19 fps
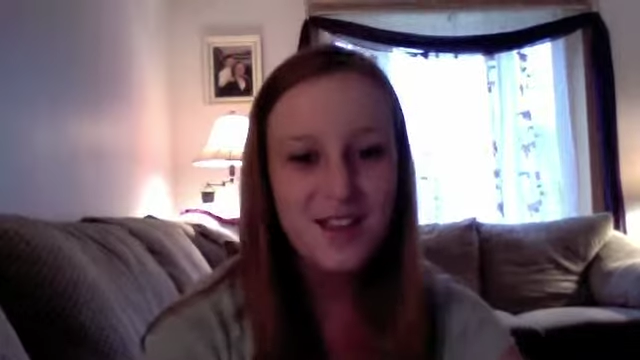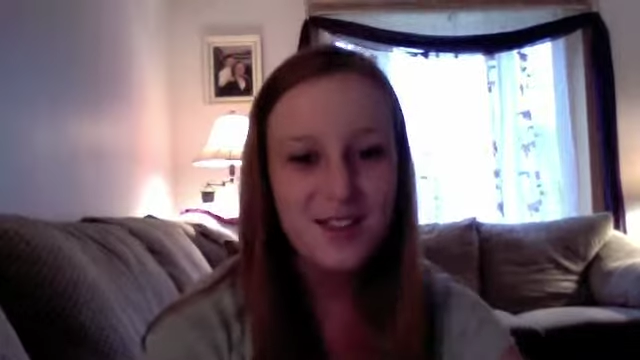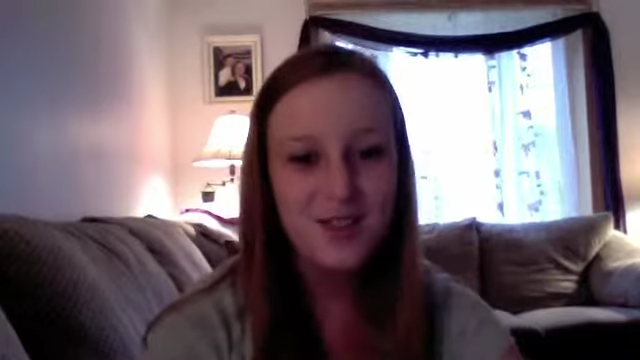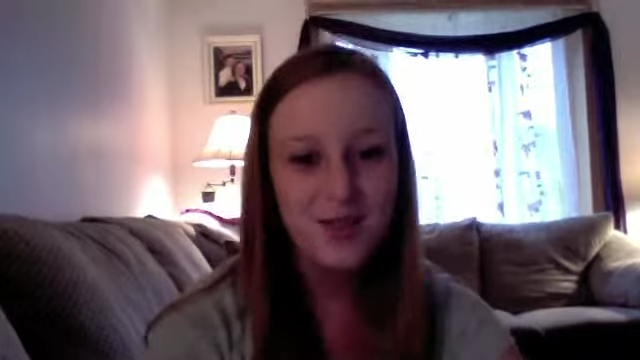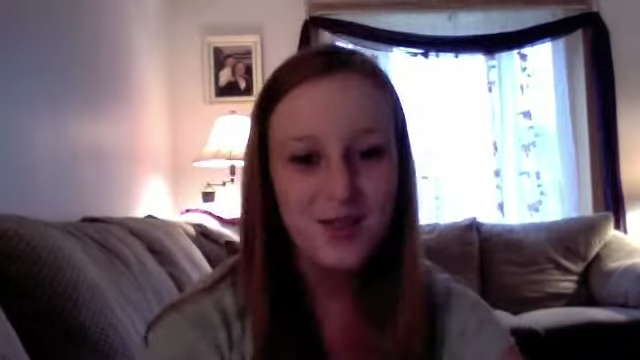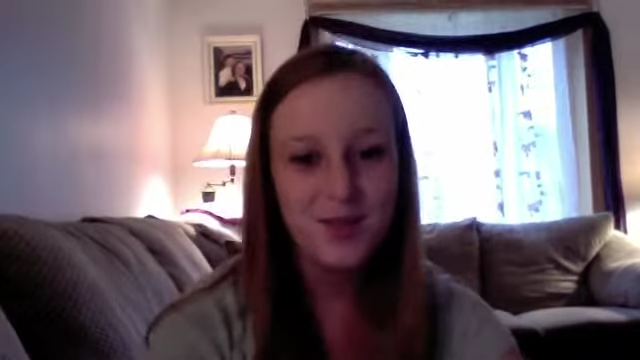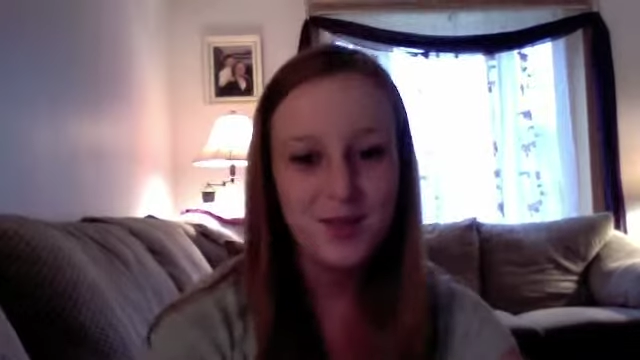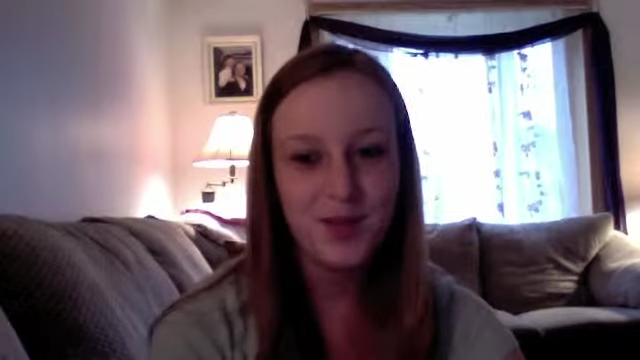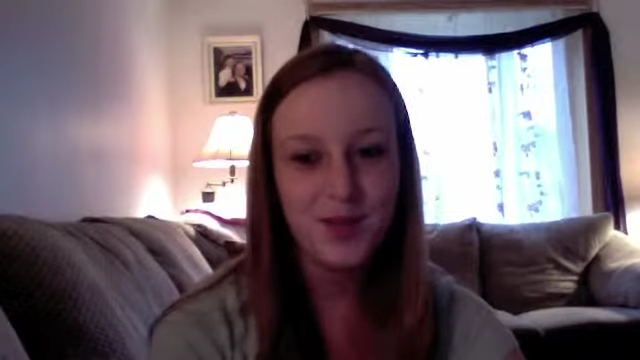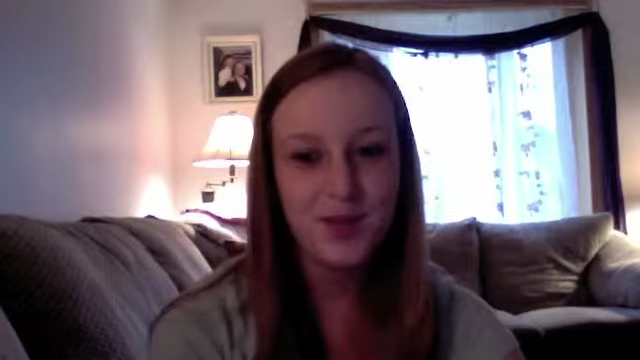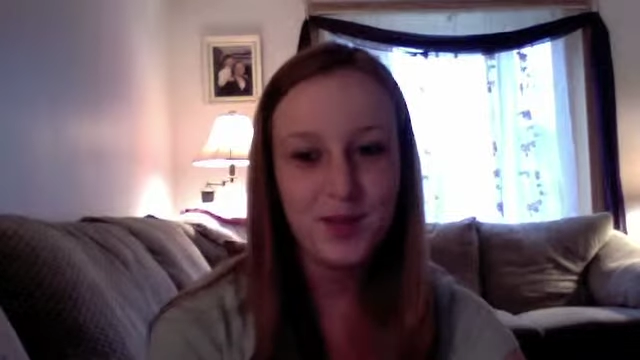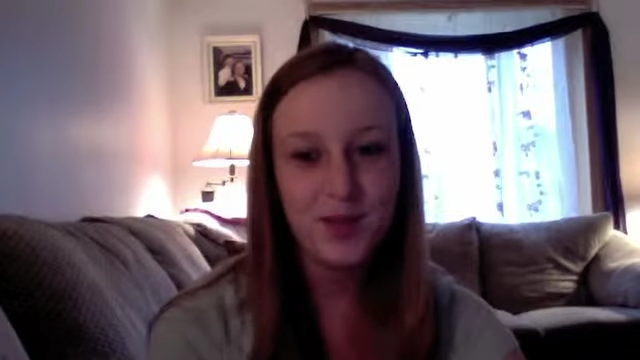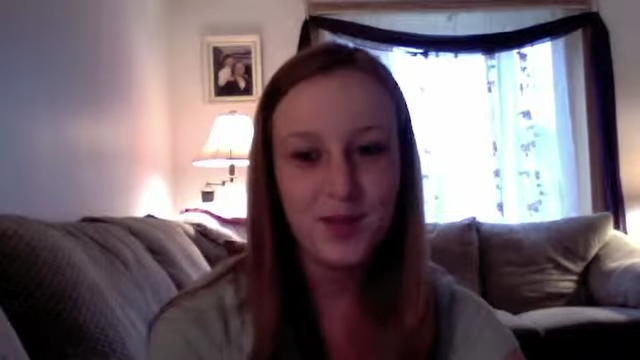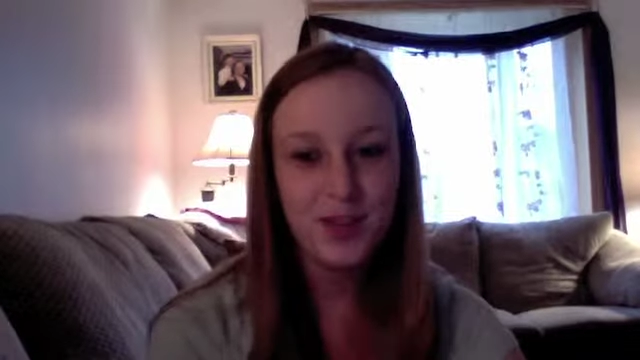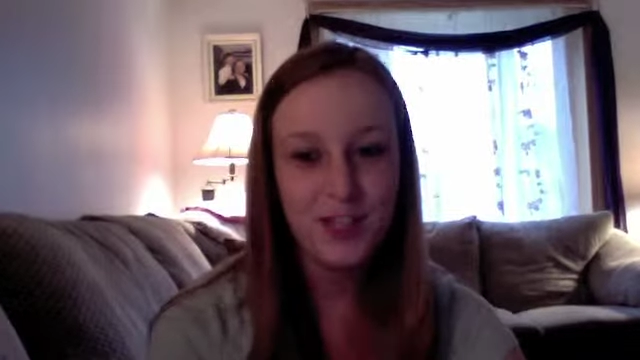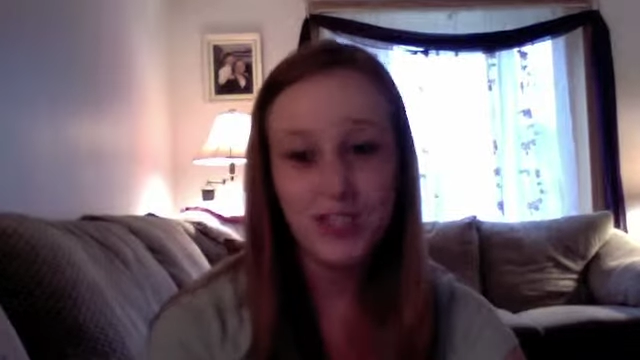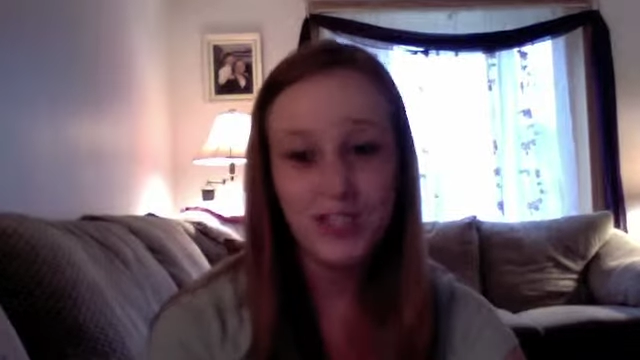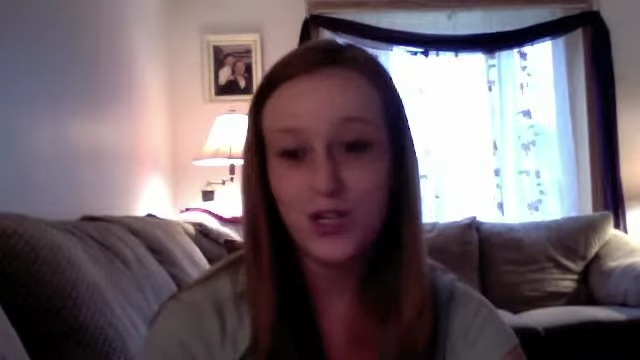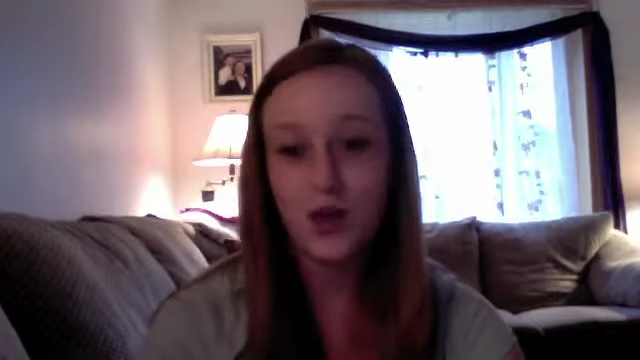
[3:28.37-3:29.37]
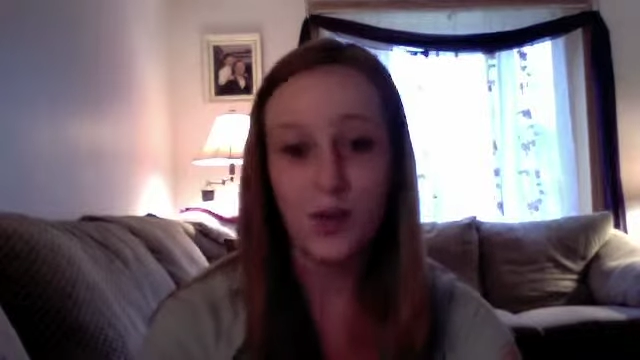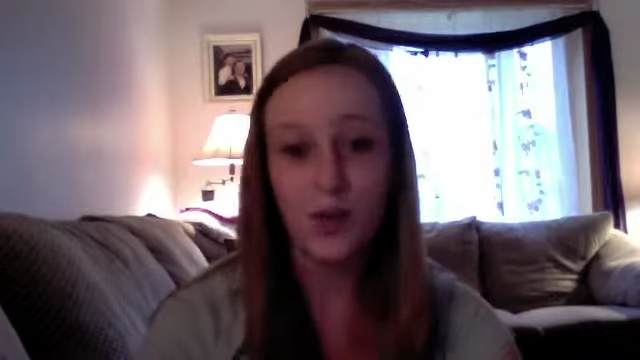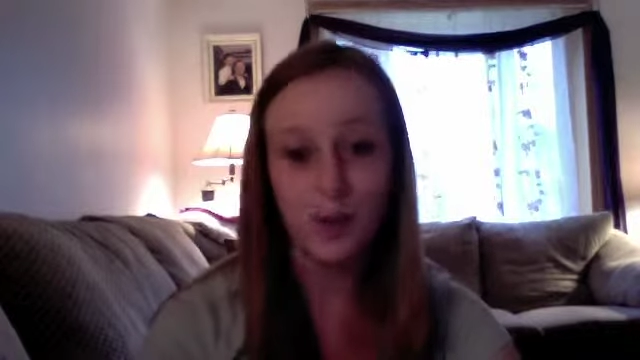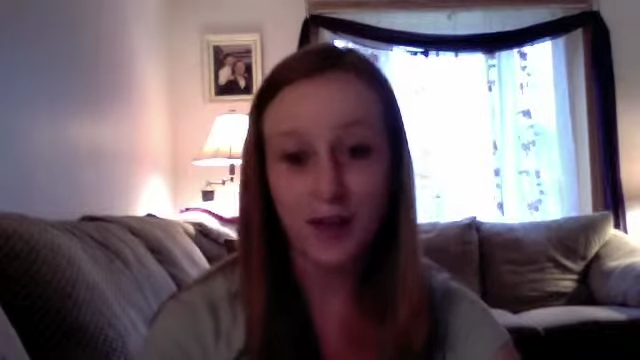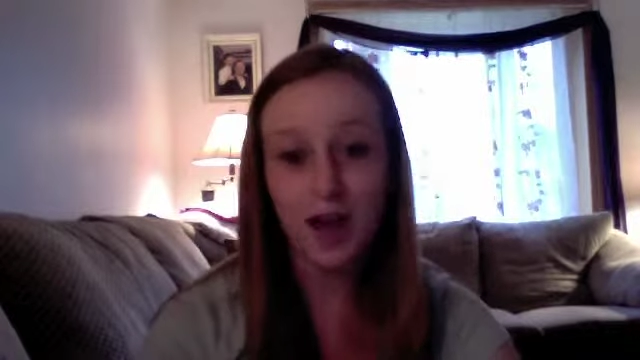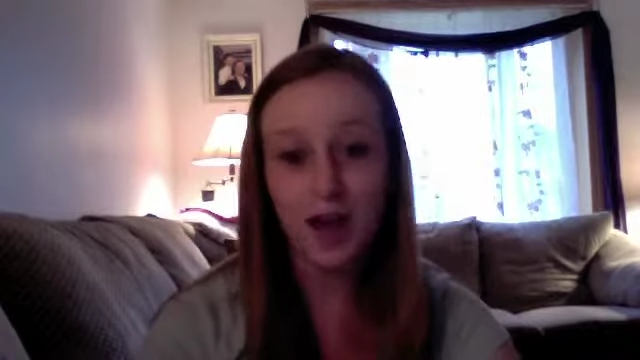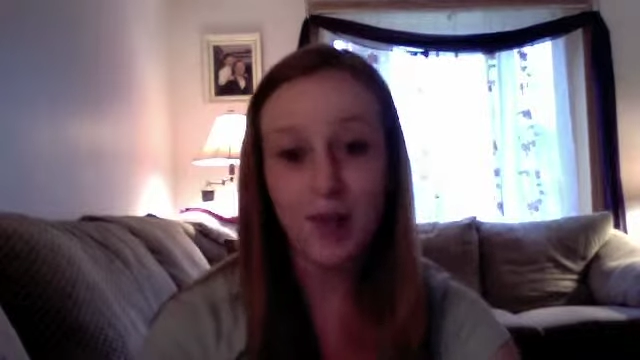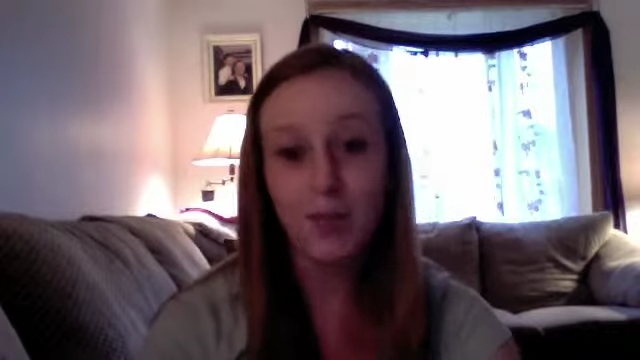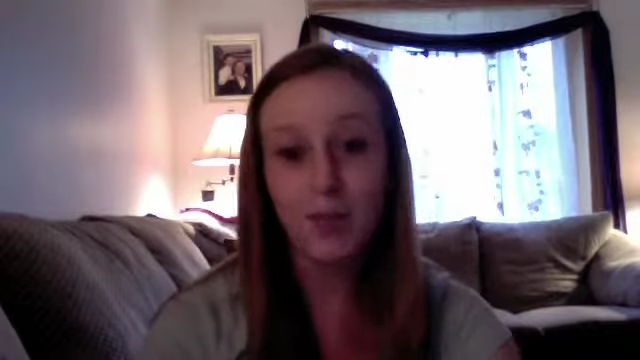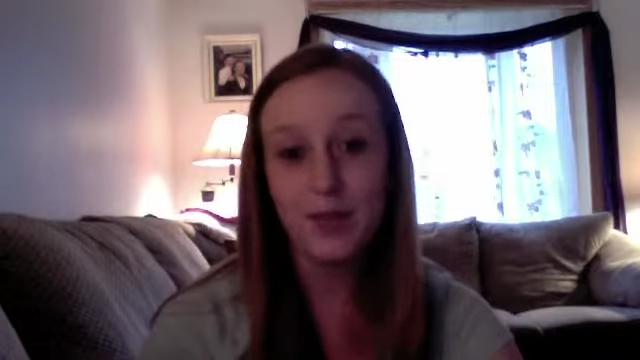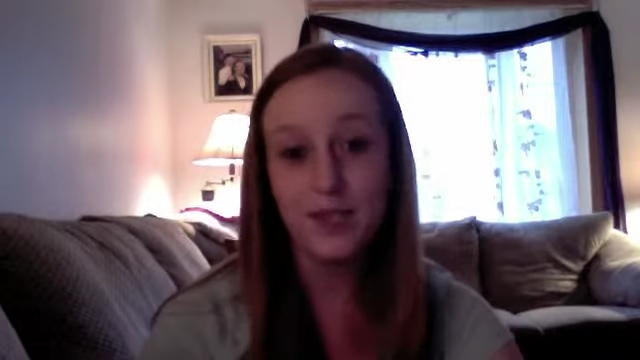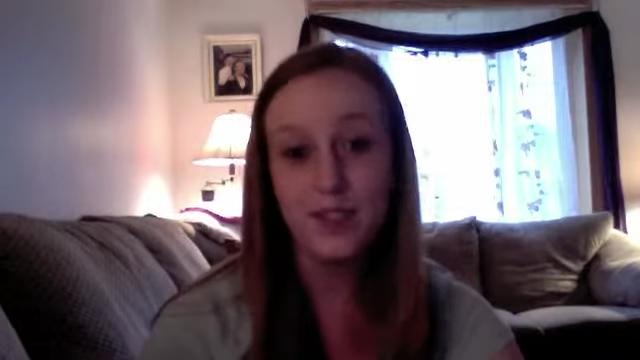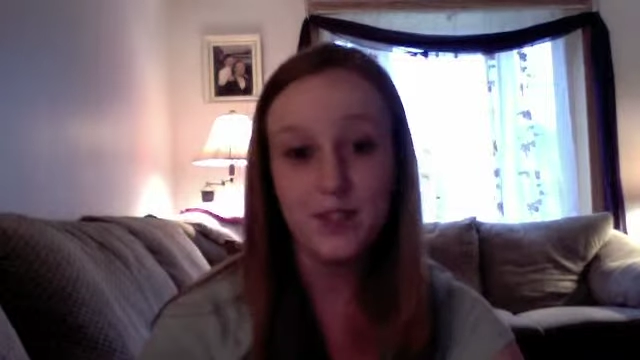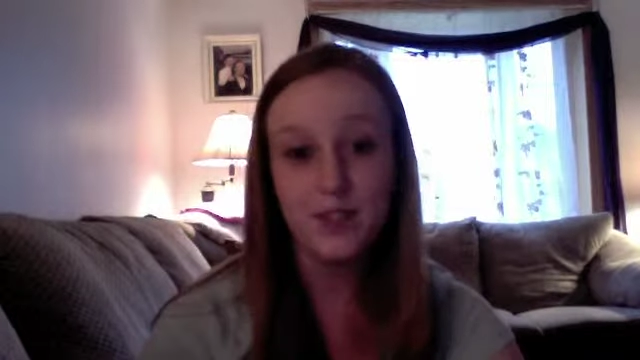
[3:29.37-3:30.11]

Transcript: to be willing to open up and